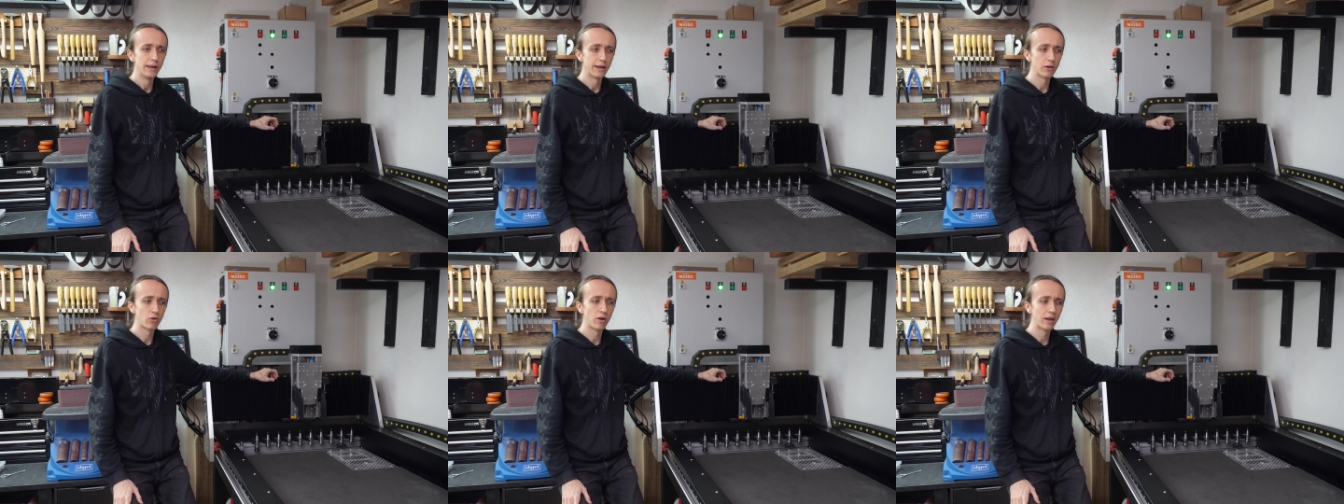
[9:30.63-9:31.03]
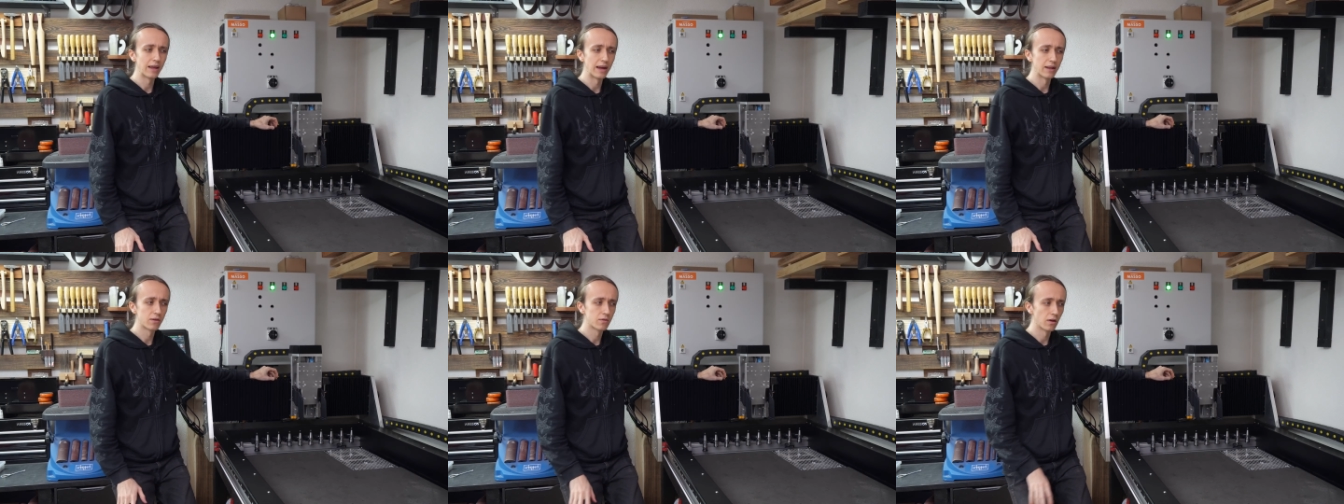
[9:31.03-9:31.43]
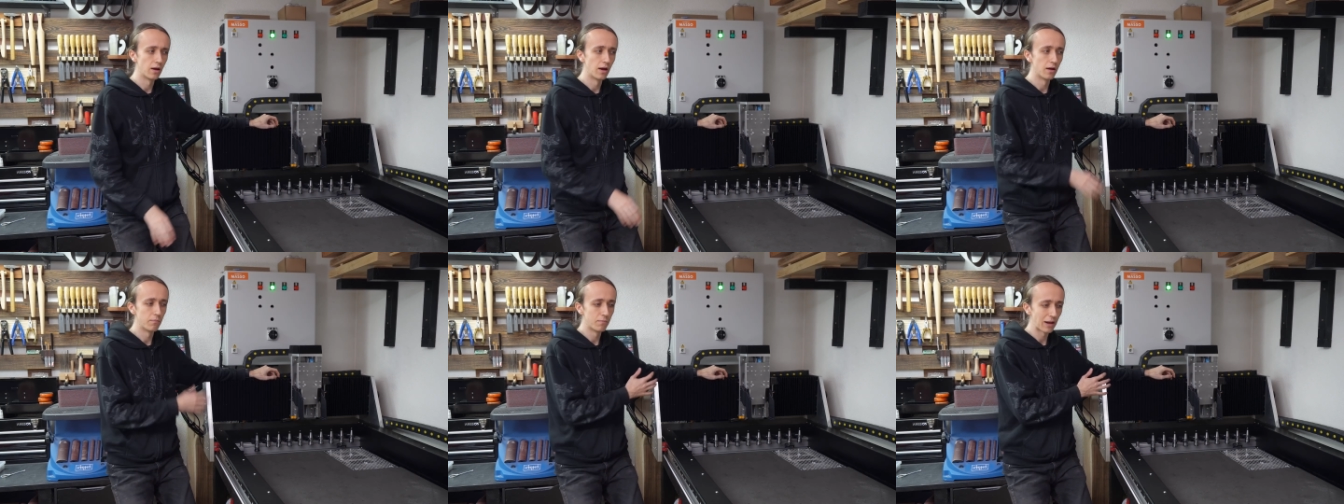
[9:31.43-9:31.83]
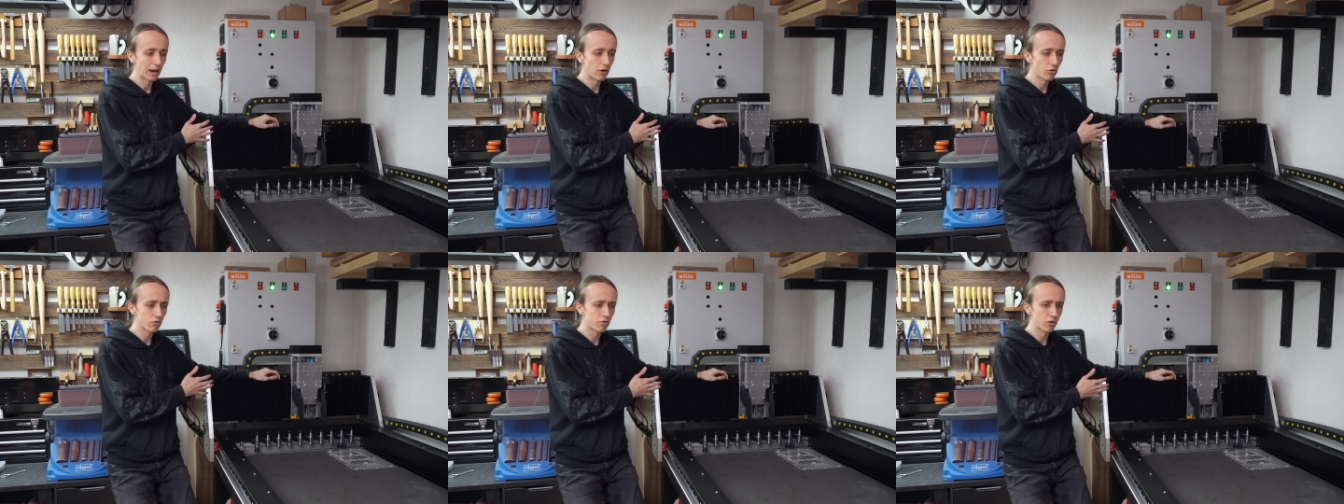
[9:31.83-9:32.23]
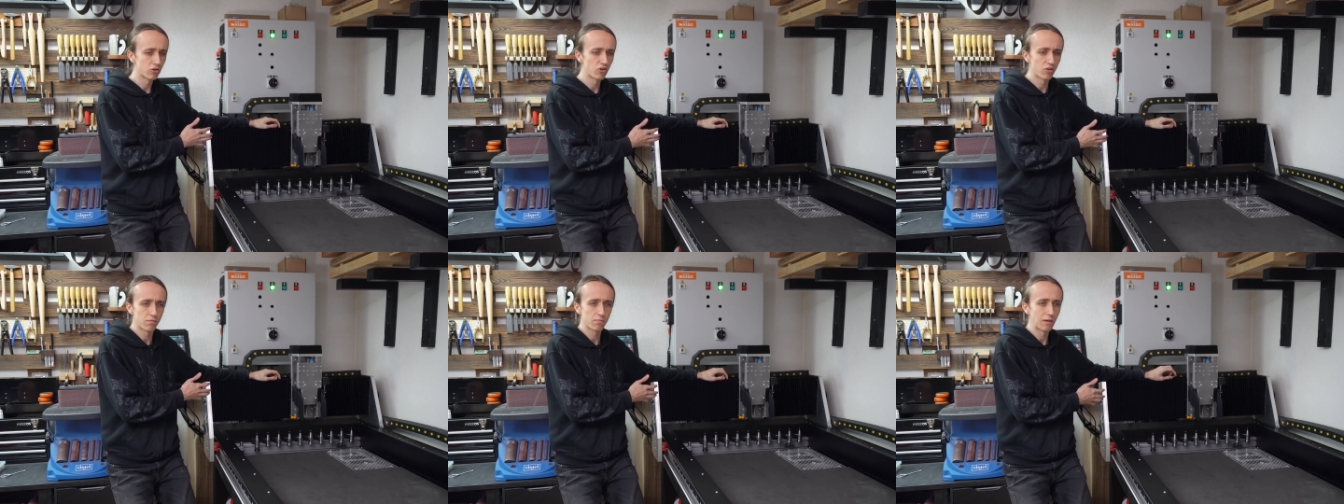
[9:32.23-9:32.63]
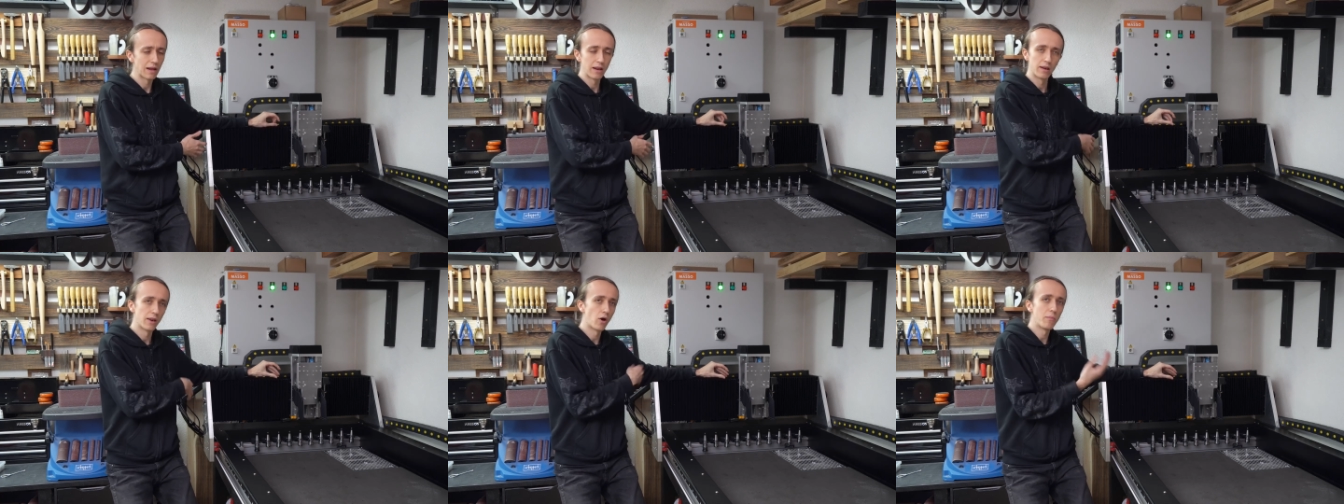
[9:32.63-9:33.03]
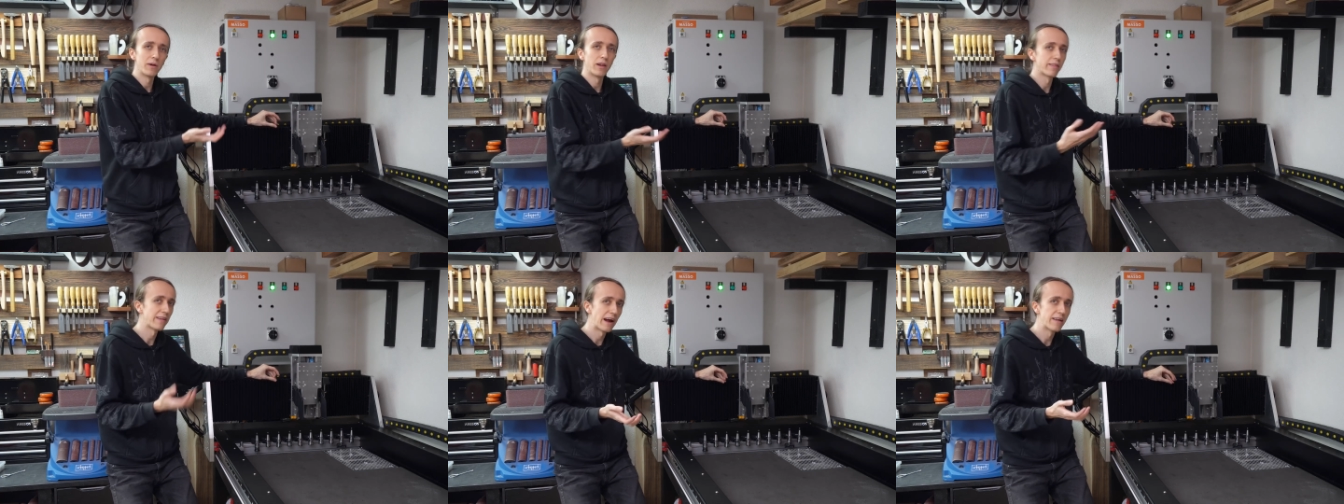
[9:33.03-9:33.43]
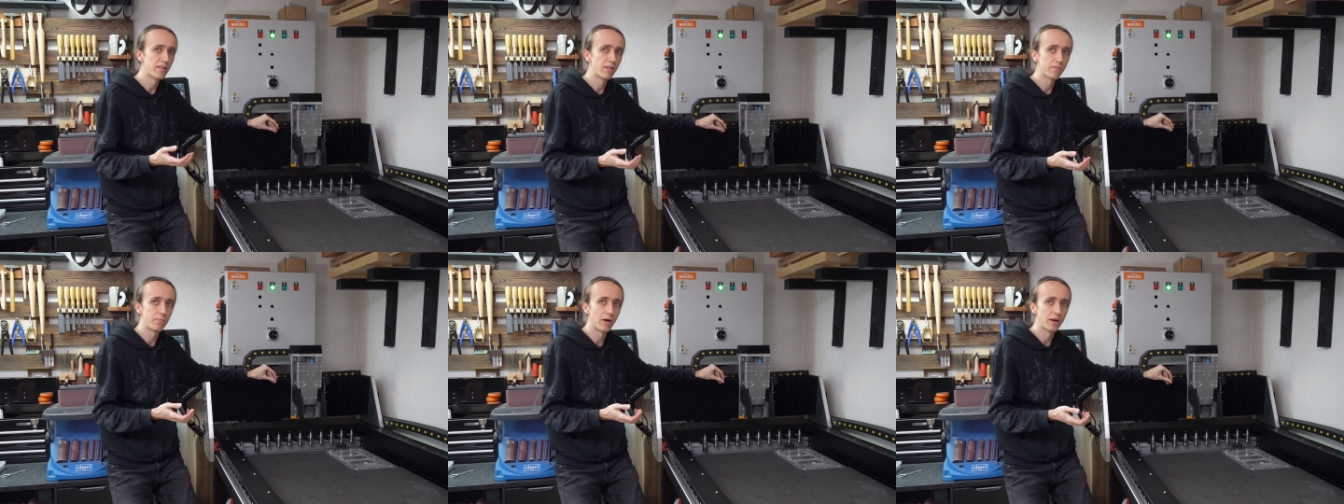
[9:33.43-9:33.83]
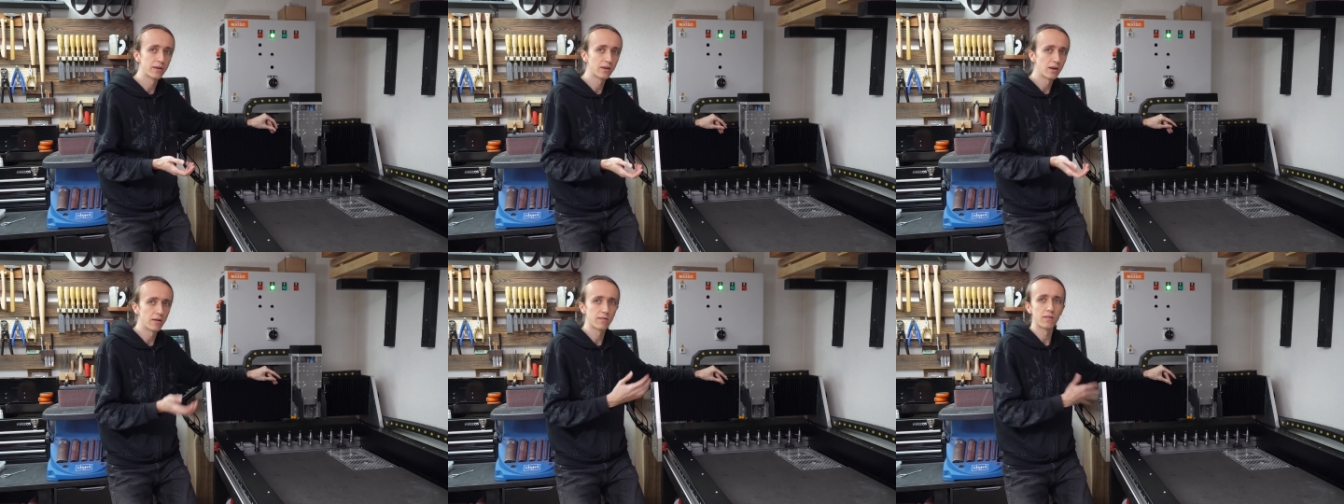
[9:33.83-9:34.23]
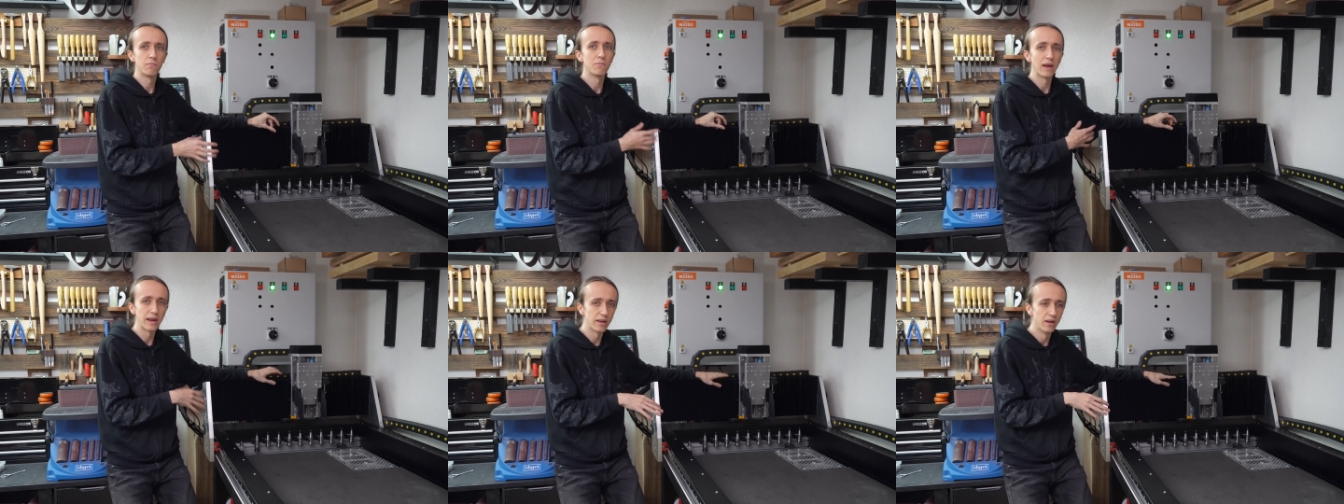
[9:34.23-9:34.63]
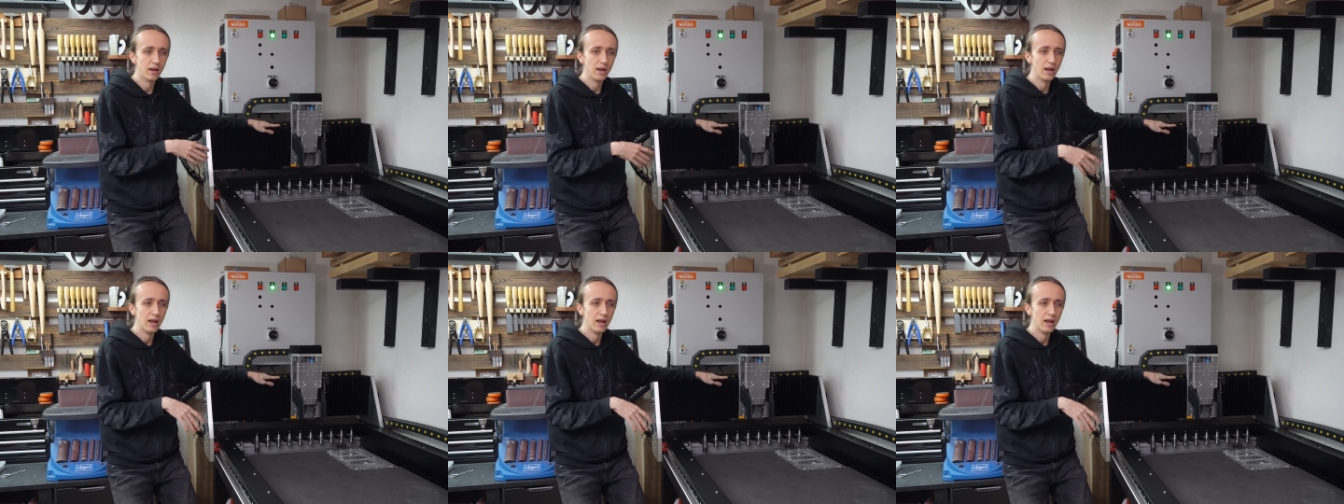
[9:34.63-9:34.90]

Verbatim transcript: that you can get uh, bellows not just in nominal sizes but custom made.